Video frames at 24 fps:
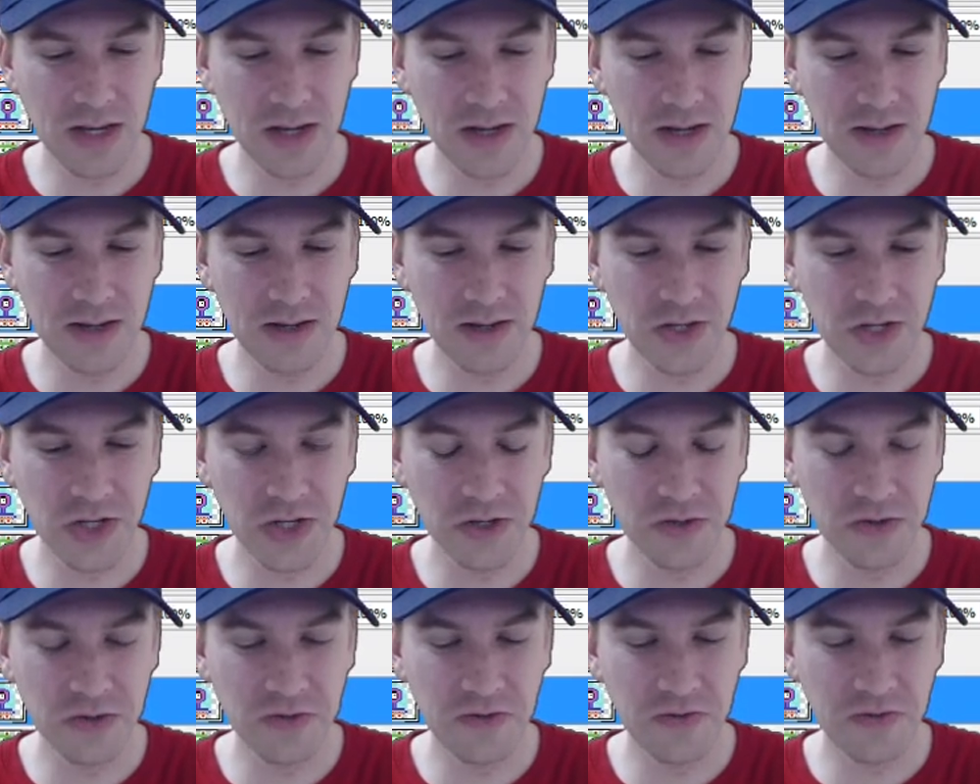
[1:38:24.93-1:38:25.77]

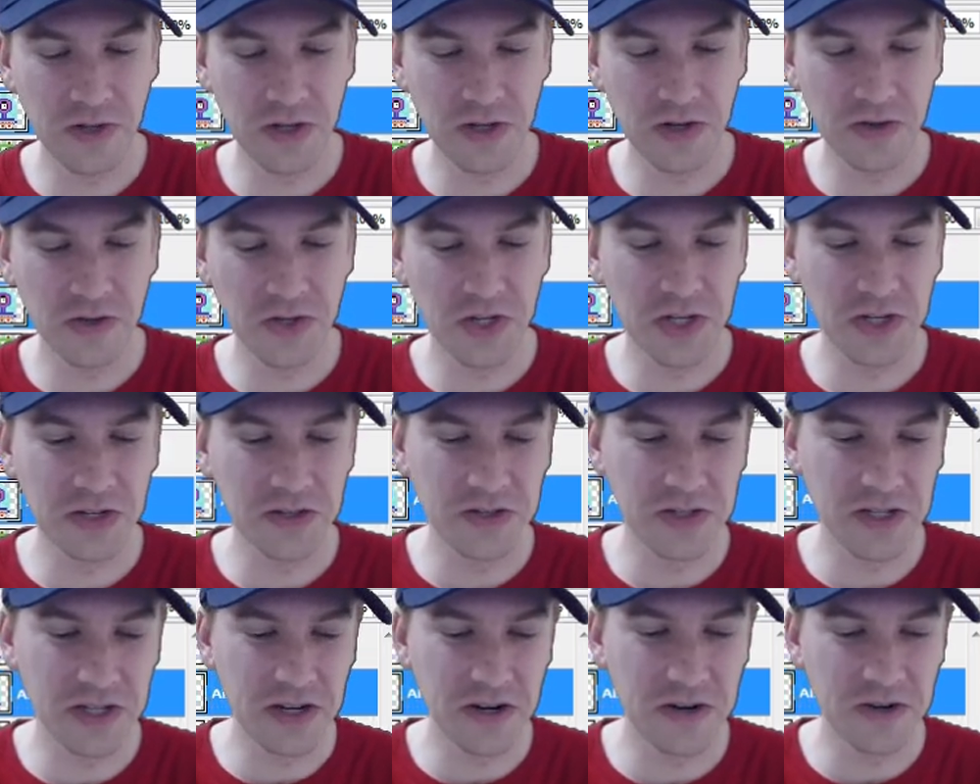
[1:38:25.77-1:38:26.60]
Shield flow,
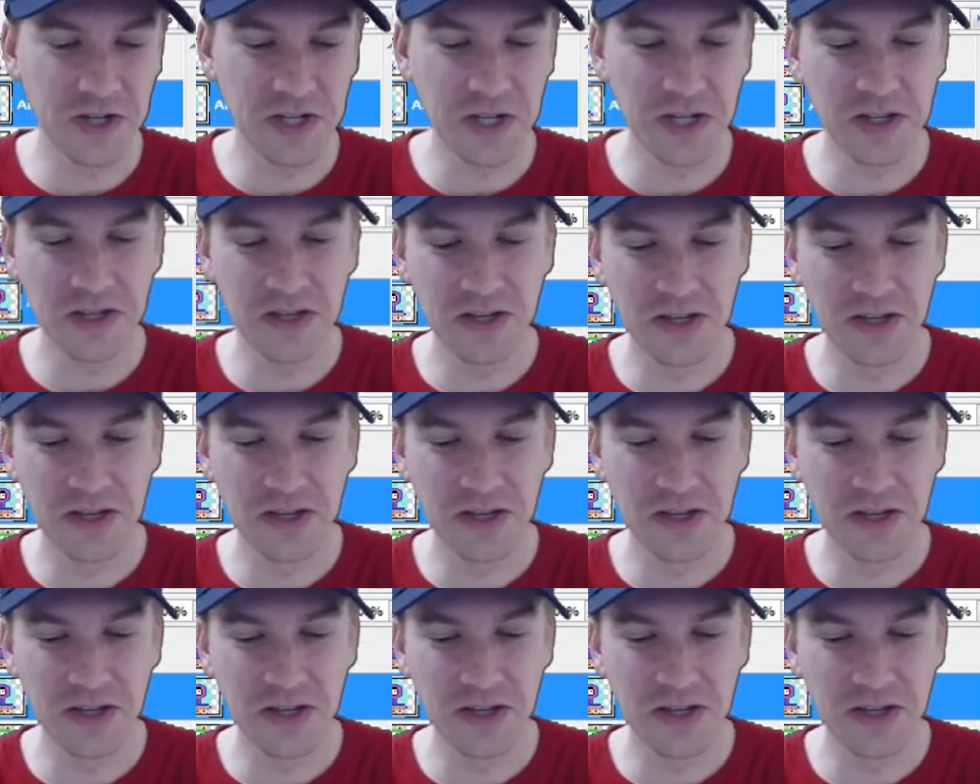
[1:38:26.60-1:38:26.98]
shield energy.